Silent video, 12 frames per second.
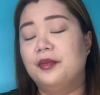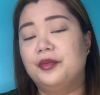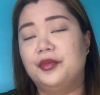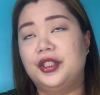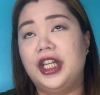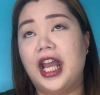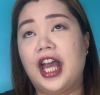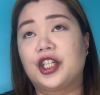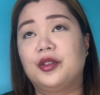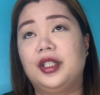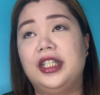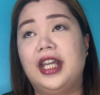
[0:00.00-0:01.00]
she
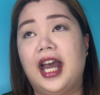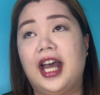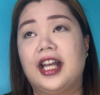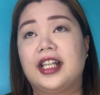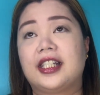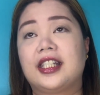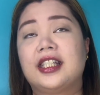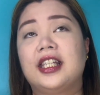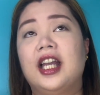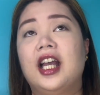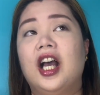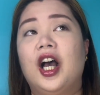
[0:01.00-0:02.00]
actually has
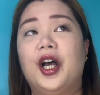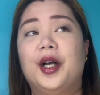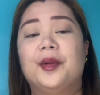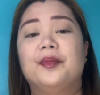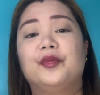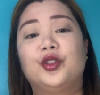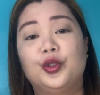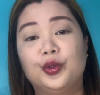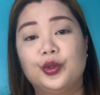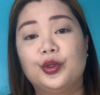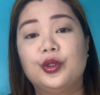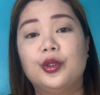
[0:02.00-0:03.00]

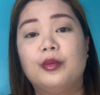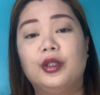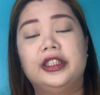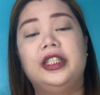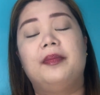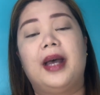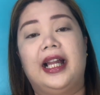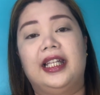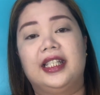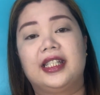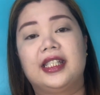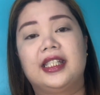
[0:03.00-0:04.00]
2
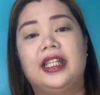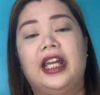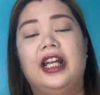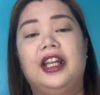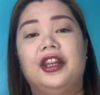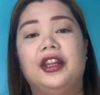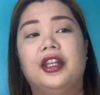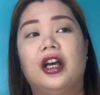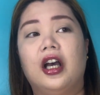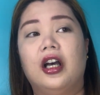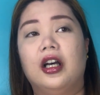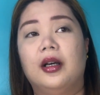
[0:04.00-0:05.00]
multi-palettes and
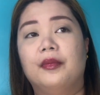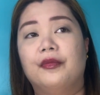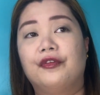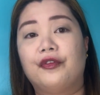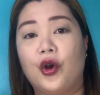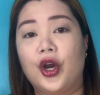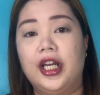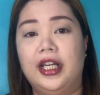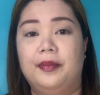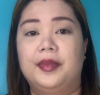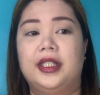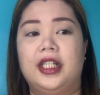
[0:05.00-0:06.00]
4
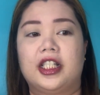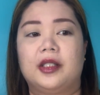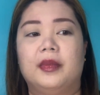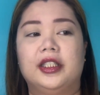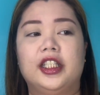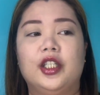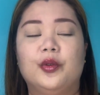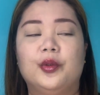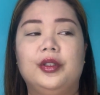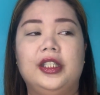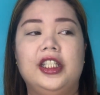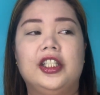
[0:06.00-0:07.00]
lipsticks, but I
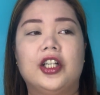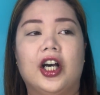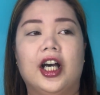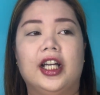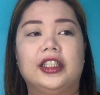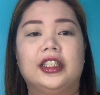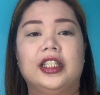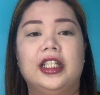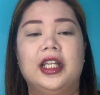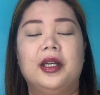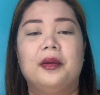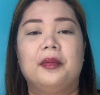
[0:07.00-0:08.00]
only got
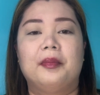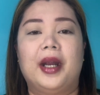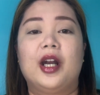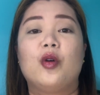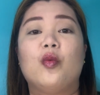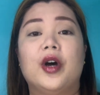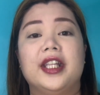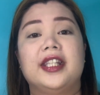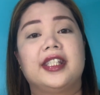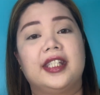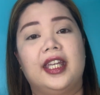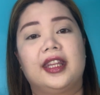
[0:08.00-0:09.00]
parang 1
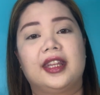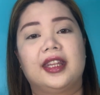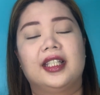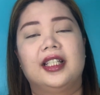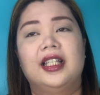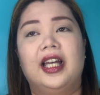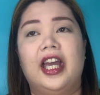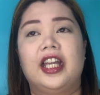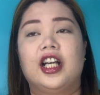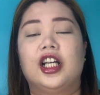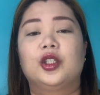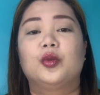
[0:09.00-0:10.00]
set. I
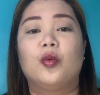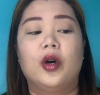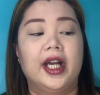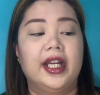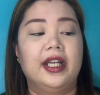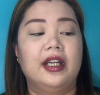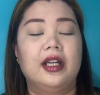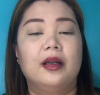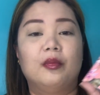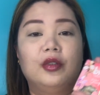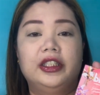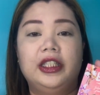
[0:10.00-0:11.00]
got 1
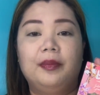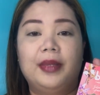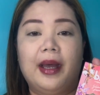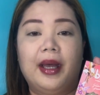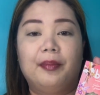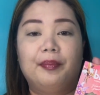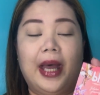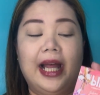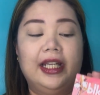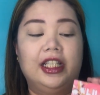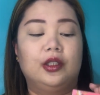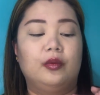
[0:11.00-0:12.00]

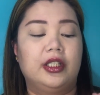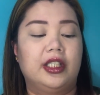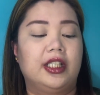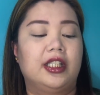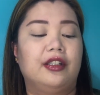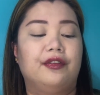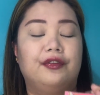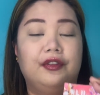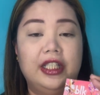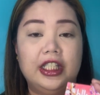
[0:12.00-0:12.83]
multi-palette, which is the Free